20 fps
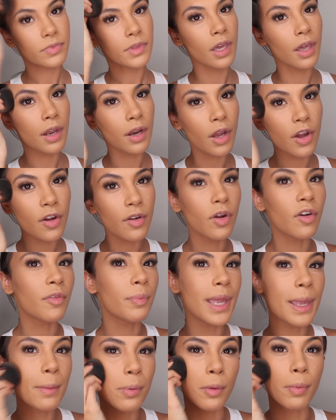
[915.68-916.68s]
And I know a lot of
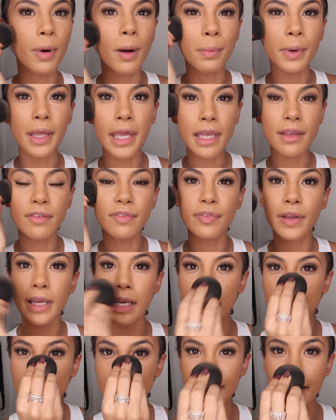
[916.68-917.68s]
people are probably
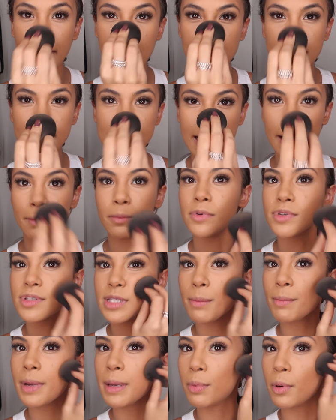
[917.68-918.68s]
feeling exactly the same. Well,
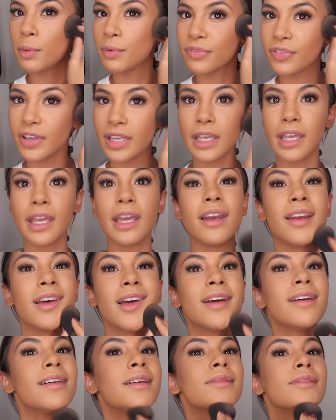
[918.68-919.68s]
some people are thinking,
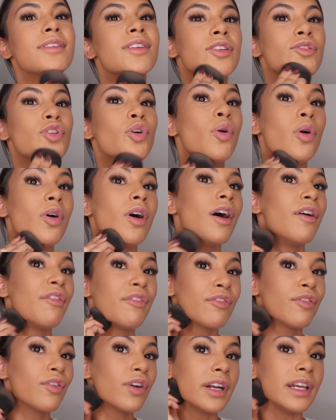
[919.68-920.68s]
you're a
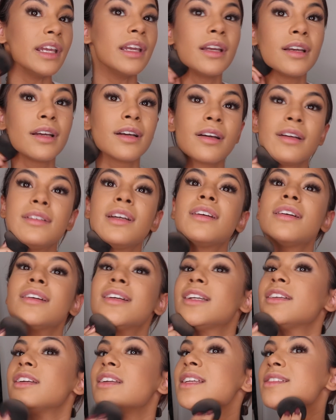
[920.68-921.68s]
freak,
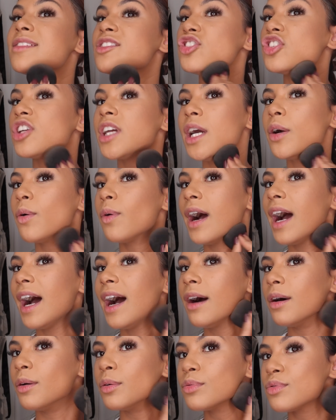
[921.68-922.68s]
you need to chill
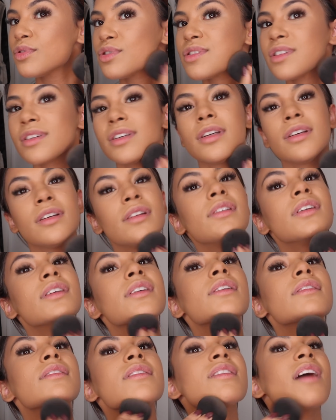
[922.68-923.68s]
out.
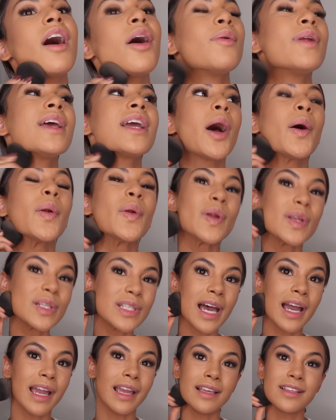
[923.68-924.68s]
It's only going on a
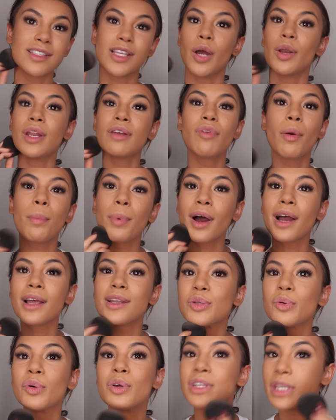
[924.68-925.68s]
date, it's only replying
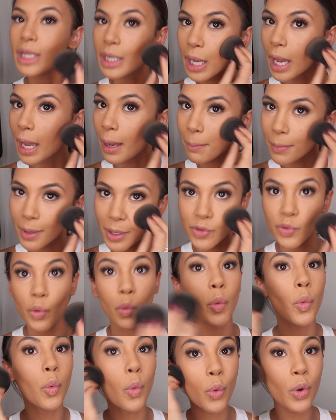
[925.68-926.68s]
to a DM, it's
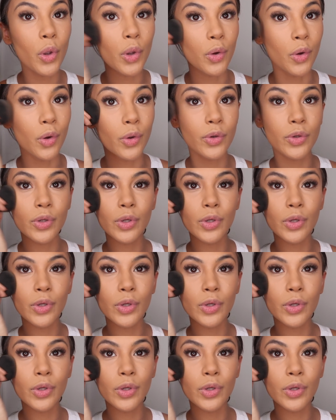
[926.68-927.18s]
all good.